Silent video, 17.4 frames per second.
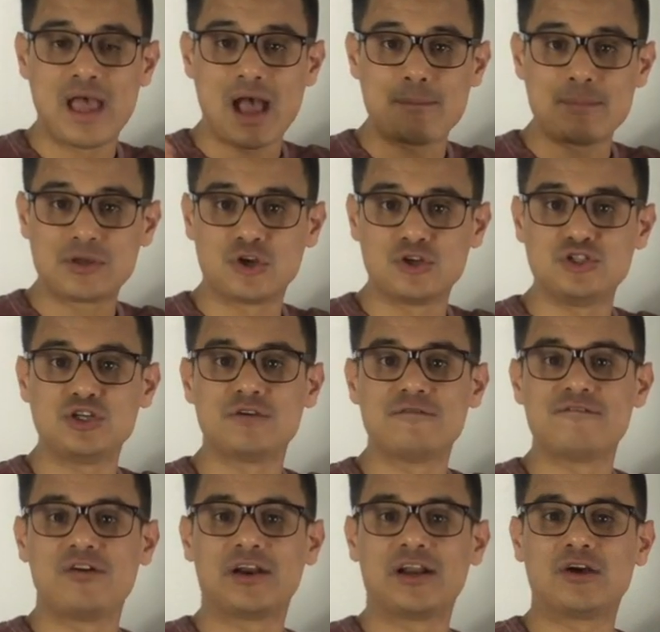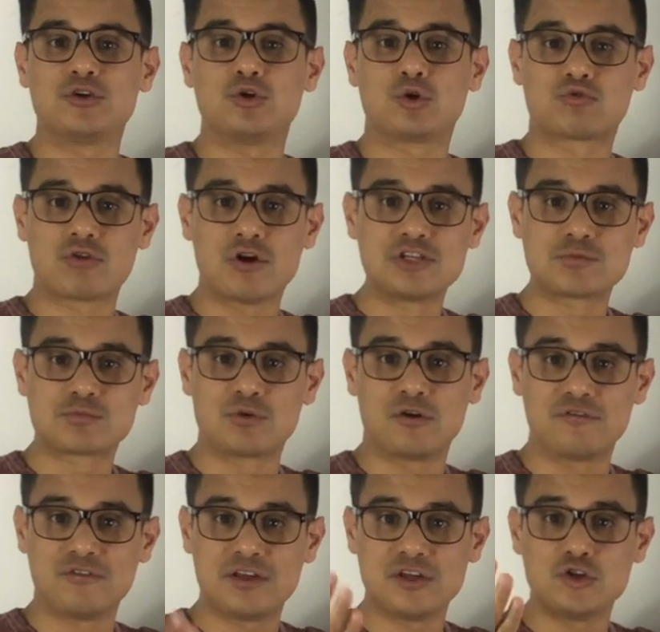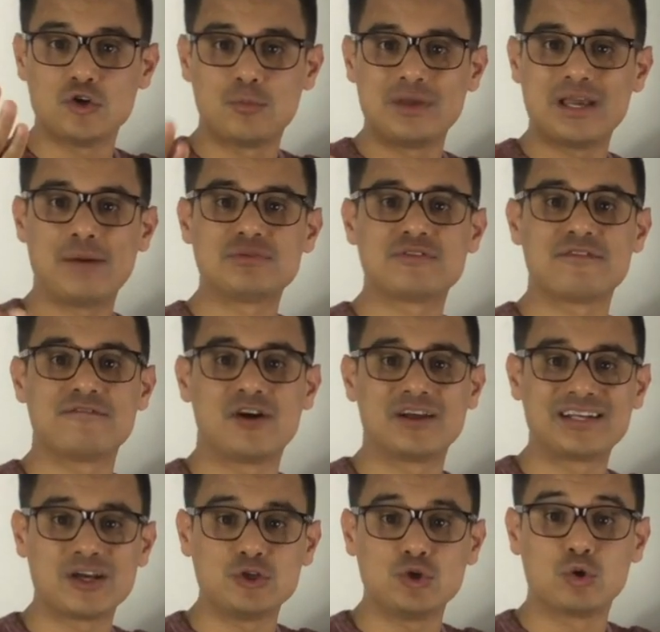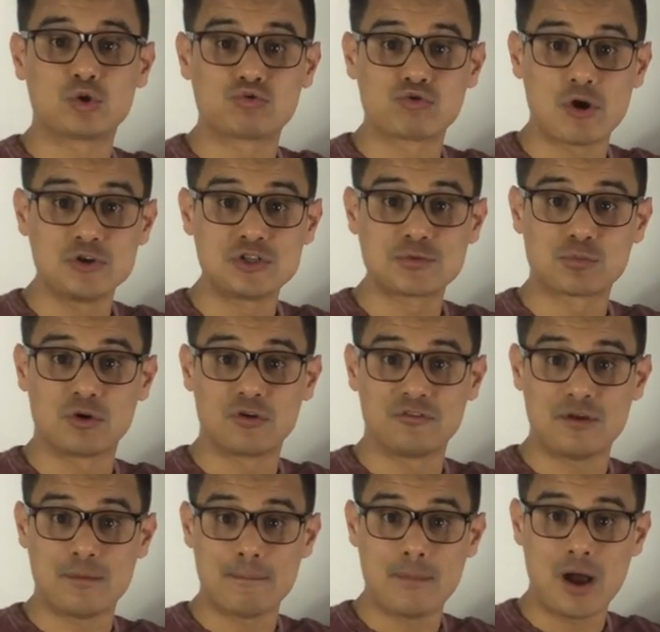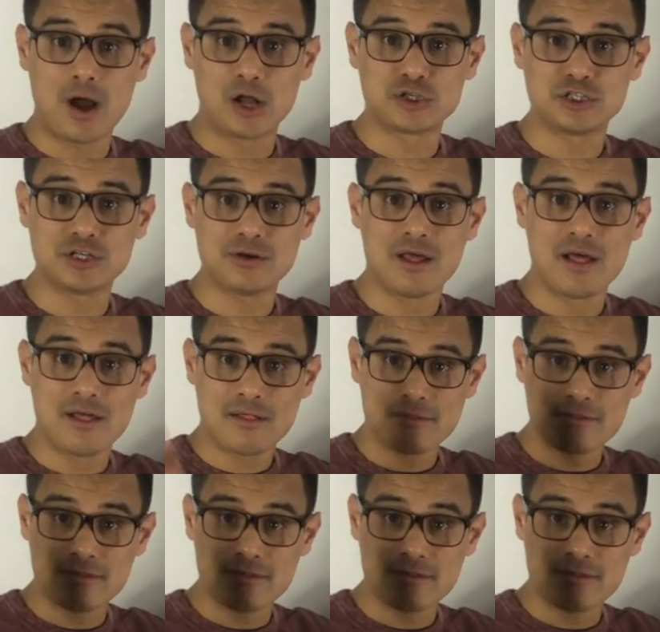And because you can find out your gross profit, you'll be able to find out your gross profit margin.